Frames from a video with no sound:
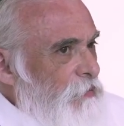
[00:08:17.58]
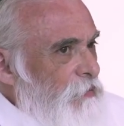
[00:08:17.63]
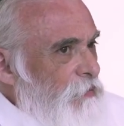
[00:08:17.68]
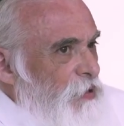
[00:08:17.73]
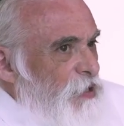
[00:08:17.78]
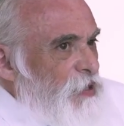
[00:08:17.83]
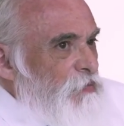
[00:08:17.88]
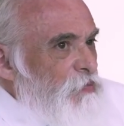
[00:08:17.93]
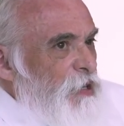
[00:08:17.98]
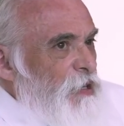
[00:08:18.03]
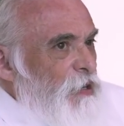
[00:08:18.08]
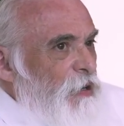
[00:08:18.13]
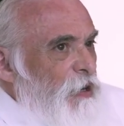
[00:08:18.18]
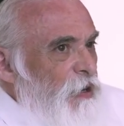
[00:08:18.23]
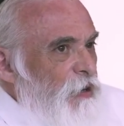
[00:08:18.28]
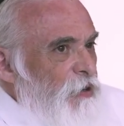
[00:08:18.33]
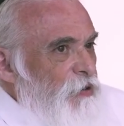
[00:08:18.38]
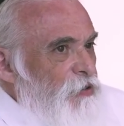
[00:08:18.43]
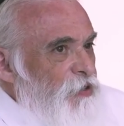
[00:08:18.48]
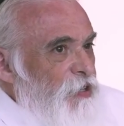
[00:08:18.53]
What does it mean He
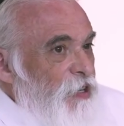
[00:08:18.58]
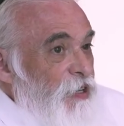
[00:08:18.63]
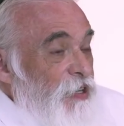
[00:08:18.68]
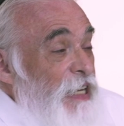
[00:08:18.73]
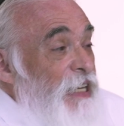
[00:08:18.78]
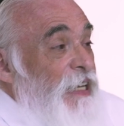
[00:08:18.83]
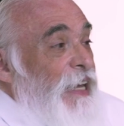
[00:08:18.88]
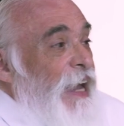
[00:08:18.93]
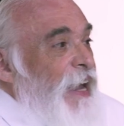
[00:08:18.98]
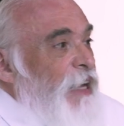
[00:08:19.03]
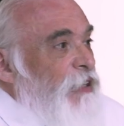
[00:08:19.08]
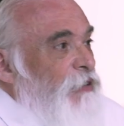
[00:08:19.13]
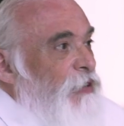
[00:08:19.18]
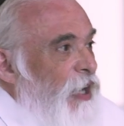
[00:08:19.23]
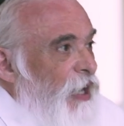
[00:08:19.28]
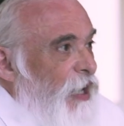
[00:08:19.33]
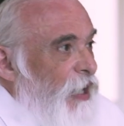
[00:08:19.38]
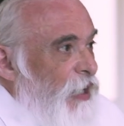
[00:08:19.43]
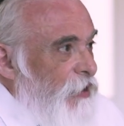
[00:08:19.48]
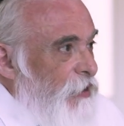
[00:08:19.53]
hides? He can't
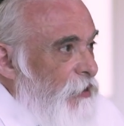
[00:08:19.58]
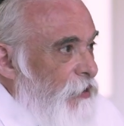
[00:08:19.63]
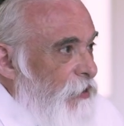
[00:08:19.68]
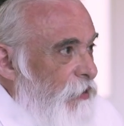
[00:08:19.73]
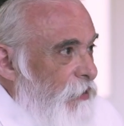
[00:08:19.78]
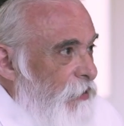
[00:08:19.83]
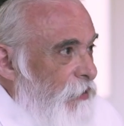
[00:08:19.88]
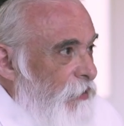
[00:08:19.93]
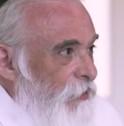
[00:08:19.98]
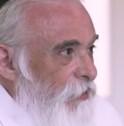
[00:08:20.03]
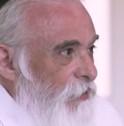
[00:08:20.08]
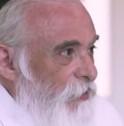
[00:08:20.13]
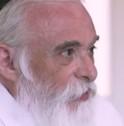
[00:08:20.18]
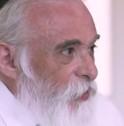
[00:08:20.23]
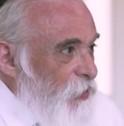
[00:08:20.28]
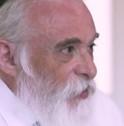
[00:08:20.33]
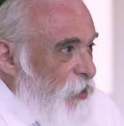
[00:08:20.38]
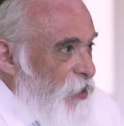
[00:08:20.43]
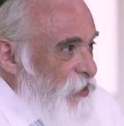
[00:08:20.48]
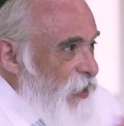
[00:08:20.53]
hide
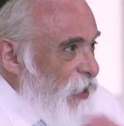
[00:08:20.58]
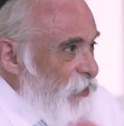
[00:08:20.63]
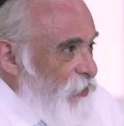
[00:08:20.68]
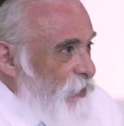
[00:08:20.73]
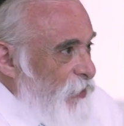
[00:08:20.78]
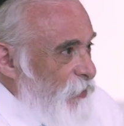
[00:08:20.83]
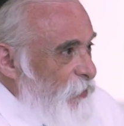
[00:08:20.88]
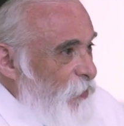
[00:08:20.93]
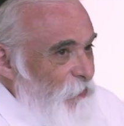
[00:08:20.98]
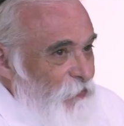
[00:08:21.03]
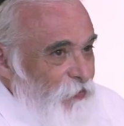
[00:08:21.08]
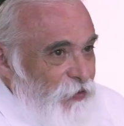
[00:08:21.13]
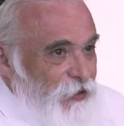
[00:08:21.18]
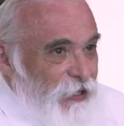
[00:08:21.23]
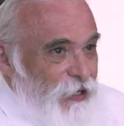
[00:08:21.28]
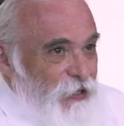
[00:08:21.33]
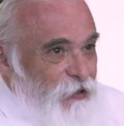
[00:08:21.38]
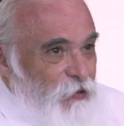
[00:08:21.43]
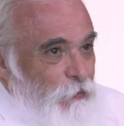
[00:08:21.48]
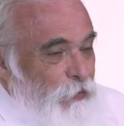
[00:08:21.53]
because there's nothing to
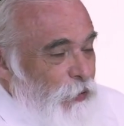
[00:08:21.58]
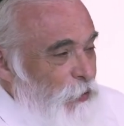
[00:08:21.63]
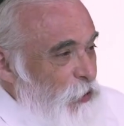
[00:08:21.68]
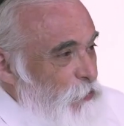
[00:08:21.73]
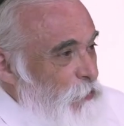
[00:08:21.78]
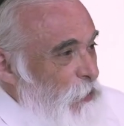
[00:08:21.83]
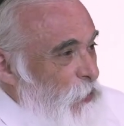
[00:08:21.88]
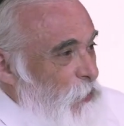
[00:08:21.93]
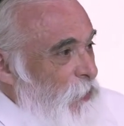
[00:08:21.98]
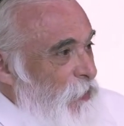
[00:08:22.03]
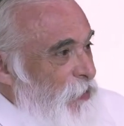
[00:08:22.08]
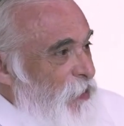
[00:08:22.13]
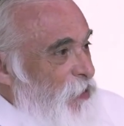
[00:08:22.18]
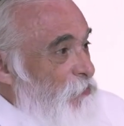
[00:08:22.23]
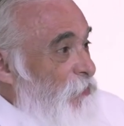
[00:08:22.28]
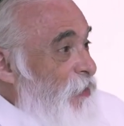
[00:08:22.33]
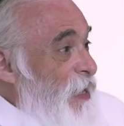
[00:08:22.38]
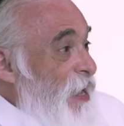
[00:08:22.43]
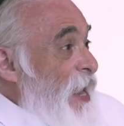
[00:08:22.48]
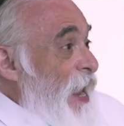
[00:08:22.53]
interpose between
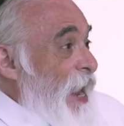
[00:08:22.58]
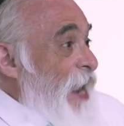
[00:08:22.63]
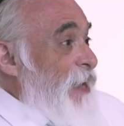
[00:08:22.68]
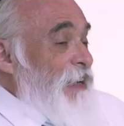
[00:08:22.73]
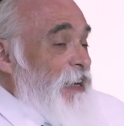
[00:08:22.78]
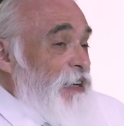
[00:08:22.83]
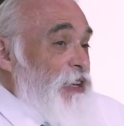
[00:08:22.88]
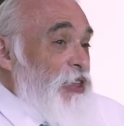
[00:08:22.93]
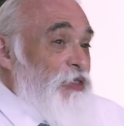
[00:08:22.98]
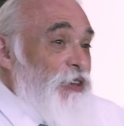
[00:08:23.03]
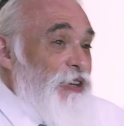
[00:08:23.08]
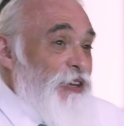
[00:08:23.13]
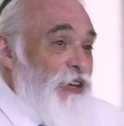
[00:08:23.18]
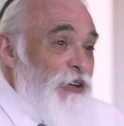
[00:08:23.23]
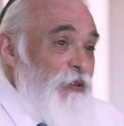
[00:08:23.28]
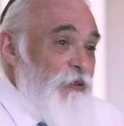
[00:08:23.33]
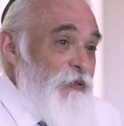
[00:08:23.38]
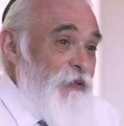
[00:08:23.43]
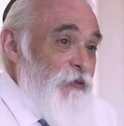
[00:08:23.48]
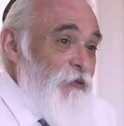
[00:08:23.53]
Him and anything
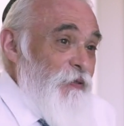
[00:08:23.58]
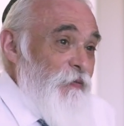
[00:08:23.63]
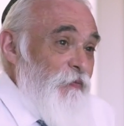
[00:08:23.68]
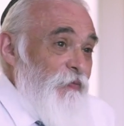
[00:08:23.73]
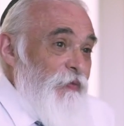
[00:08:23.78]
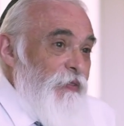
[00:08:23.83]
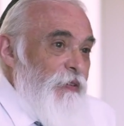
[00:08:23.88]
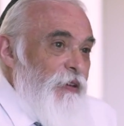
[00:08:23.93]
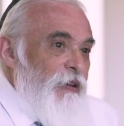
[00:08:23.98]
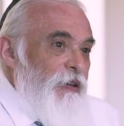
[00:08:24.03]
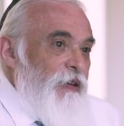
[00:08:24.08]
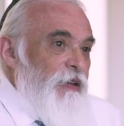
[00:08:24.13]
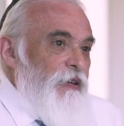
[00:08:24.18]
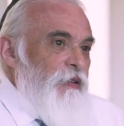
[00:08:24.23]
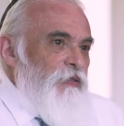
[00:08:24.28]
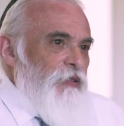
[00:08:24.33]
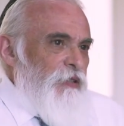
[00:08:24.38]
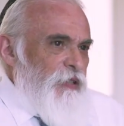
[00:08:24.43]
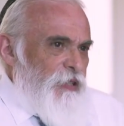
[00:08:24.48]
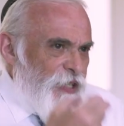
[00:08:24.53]
else.
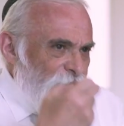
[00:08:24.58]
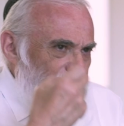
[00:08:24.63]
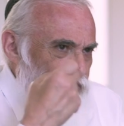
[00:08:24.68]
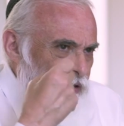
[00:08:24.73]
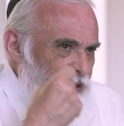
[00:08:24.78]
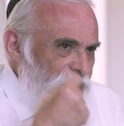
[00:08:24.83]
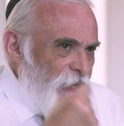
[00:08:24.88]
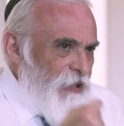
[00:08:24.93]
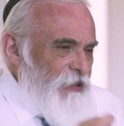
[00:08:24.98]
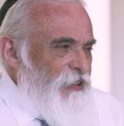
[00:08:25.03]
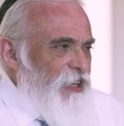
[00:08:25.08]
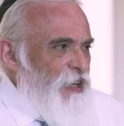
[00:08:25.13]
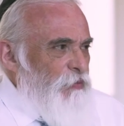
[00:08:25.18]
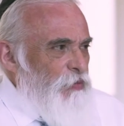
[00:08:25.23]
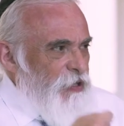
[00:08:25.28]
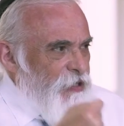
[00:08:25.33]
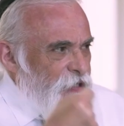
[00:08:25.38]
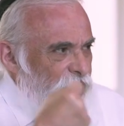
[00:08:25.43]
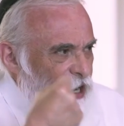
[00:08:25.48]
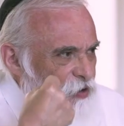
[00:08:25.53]
So this is what the Alter Rebbe
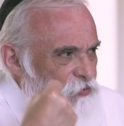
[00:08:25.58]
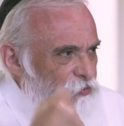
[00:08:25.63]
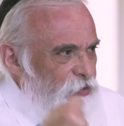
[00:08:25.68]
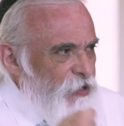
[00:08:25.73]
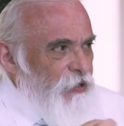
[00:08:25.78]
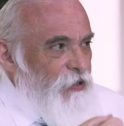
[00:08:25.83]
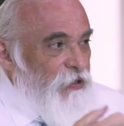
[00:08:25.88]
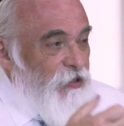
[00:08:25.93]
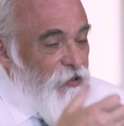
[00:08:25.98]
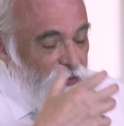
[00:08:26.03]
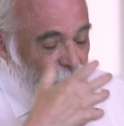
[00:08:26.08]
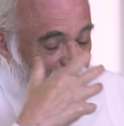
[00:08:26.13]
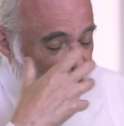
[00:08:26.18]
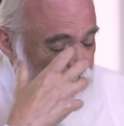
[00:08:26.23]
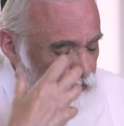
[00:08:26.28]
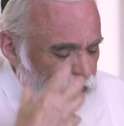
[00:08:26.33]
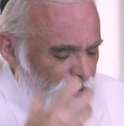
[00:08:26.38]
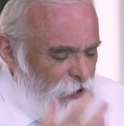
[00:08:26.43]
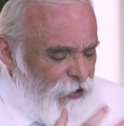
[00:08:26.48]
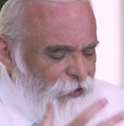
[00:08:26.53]
is hammering home or
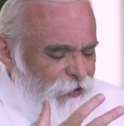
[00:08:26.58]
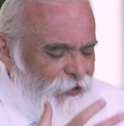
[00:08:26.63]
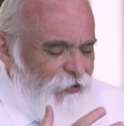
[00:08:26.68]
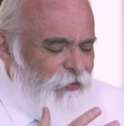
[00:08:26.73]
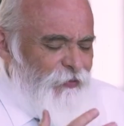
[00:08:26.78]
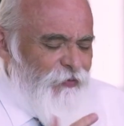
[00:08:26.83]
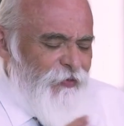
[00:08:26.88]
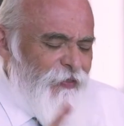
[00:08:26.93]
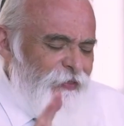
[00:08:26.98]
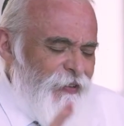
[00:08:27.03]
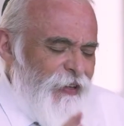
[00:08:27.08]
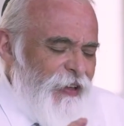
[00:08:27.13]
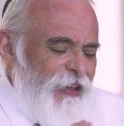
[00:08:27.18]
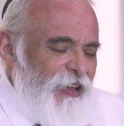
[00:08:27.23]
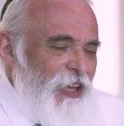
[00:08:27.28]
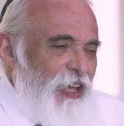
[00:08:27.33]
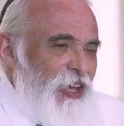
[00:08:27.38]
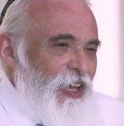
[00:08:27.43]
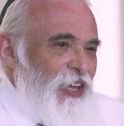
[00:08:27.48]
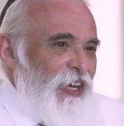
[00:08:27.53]
explaining
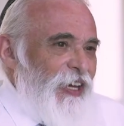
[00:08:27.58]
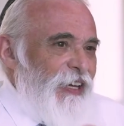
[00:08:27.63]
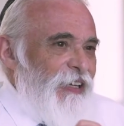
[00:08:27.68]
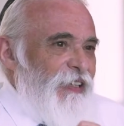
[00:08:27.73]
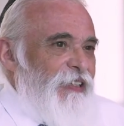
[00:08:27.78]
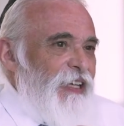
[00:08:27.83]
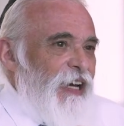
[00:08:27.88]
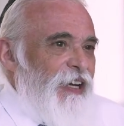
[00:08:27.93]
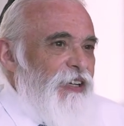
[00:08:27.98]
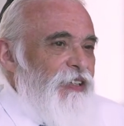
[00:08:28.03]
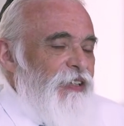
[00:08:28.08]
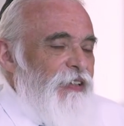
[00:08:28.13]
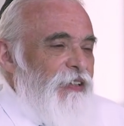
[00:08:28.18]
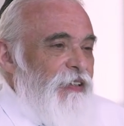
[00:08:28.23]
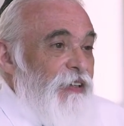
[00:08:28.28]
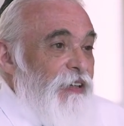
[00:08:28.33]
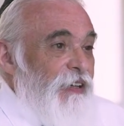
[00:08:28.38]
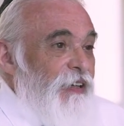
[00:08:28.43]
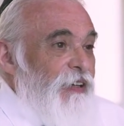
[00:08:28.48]
in Tanya.